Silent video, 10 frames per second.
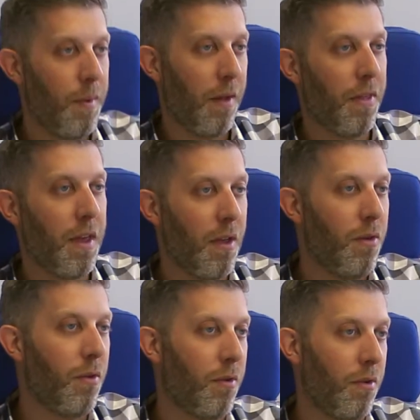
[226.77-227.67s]
about the end
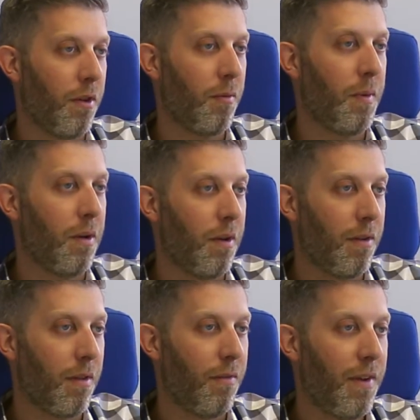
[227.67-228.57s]
user's experience.
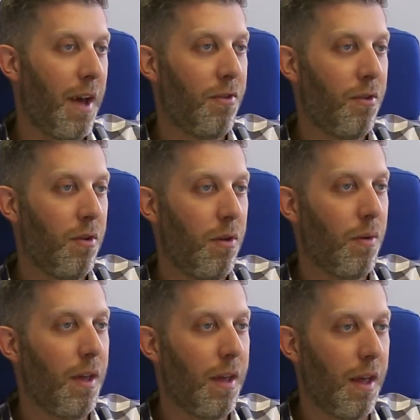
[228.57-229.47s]
The faster you
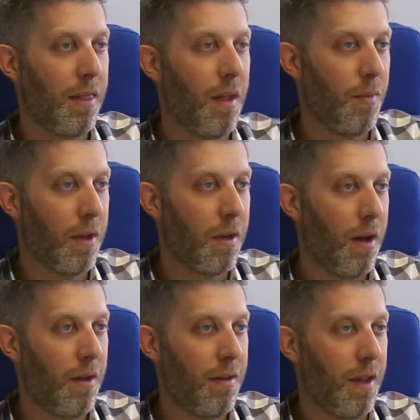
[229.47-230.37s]
can get them the
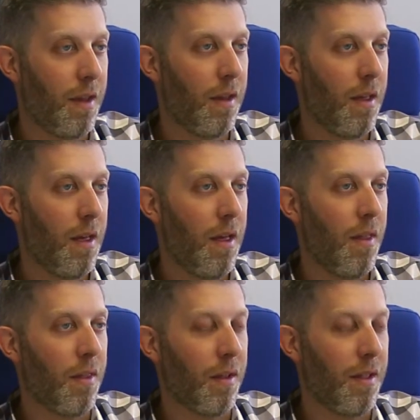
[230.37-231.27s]
content,
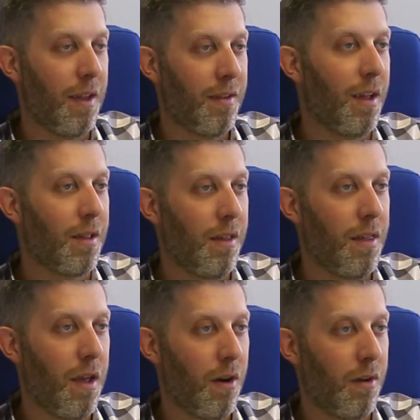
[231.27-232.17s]
the less likely
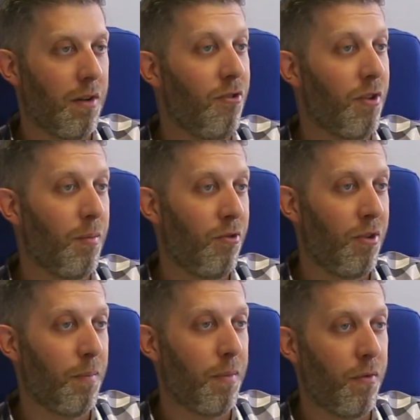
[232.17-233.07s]
they are to jump
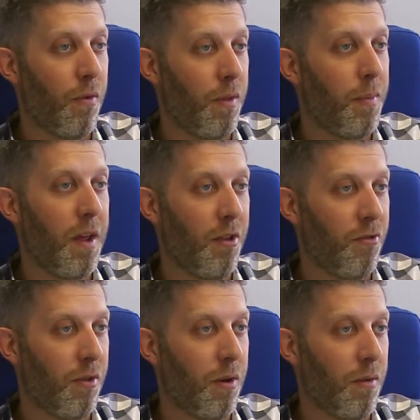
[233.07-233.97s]
ship before the
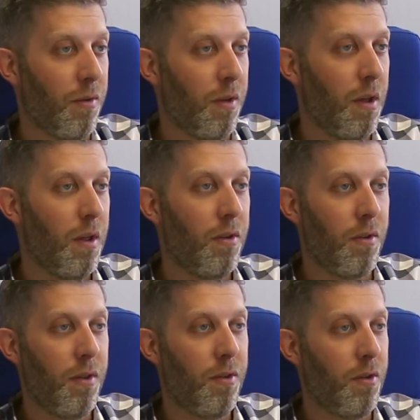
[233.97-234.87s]
page loads.
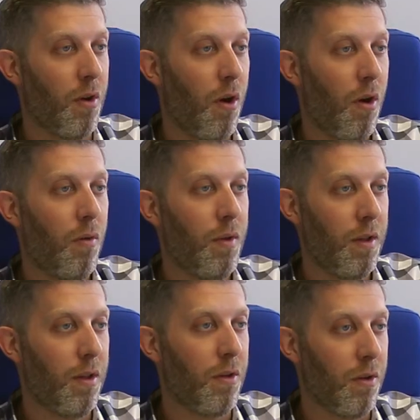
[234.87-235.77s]
So this is all
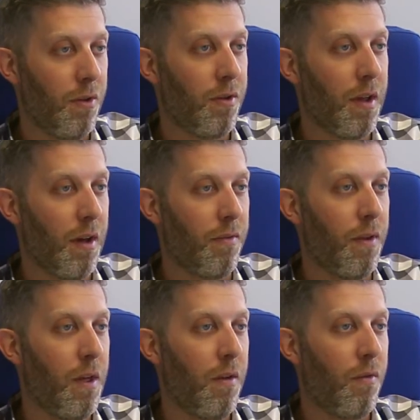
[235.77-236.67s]
really good stuff
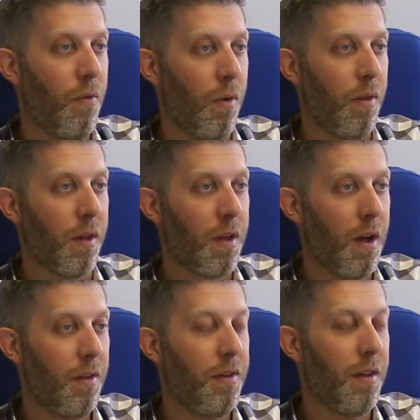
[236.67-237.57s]
for the
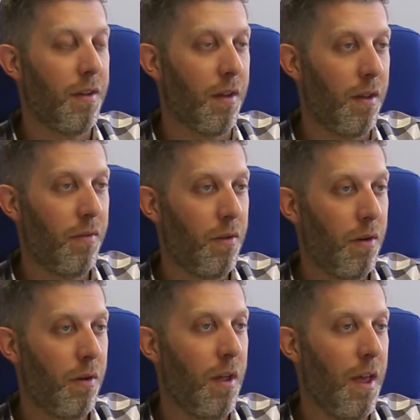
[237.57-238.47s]
content
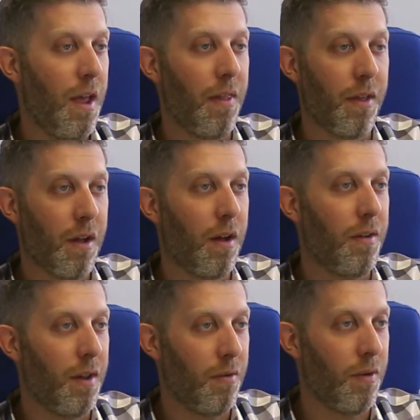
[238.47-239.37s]
deliverer and the
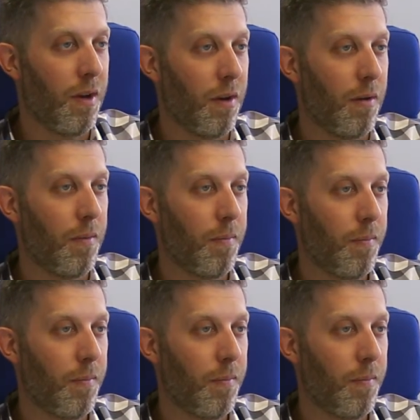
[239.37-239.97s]
content reader.